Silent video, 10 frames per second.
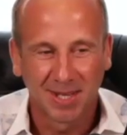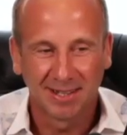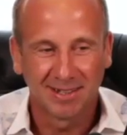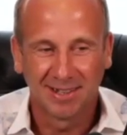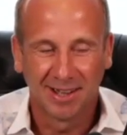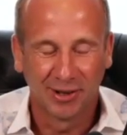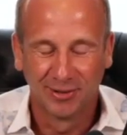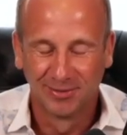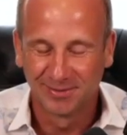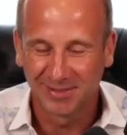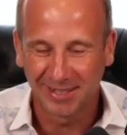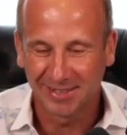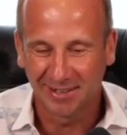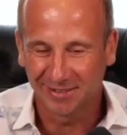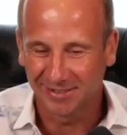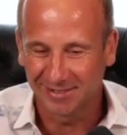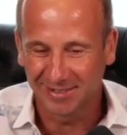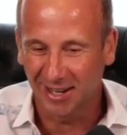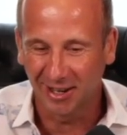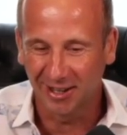No, that doesn't.
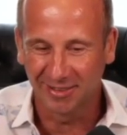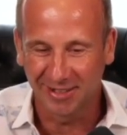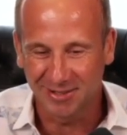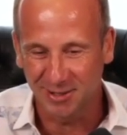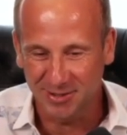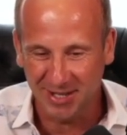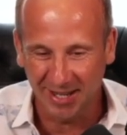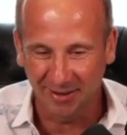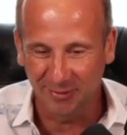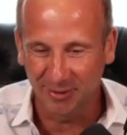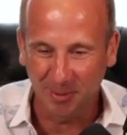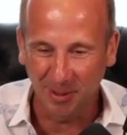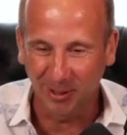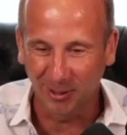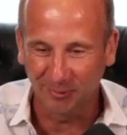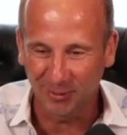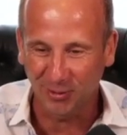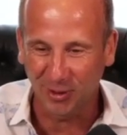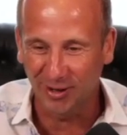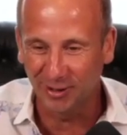I don't think it suits any of us, but a lot of us
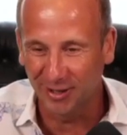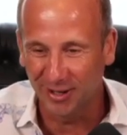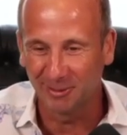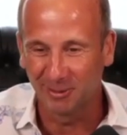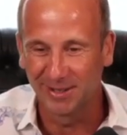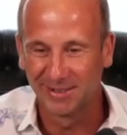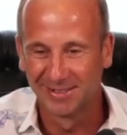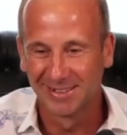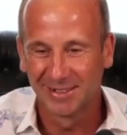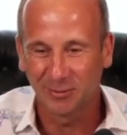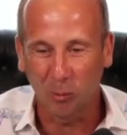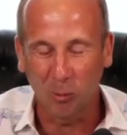try it on anyway for way